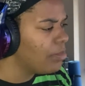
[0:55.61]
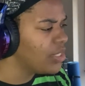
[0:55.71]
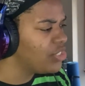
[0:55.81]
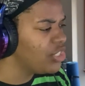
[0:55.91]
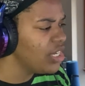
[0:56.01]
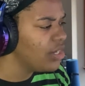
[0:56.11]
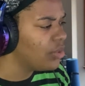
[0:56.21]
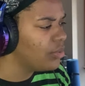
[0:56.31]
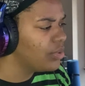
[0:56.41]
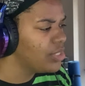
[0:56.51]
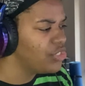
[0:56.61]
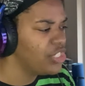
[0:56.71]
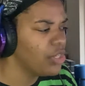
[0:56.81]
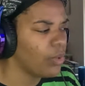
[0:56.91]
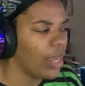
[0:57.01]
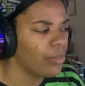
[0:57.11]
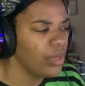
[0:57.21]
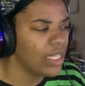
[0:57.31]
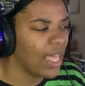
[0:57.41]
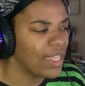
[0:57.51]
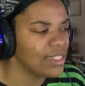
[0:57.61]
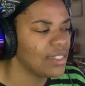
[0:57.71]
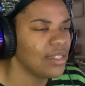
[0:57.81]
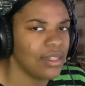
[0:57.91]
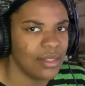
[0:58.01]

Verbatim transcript: But Jill, Gina Rodriguez,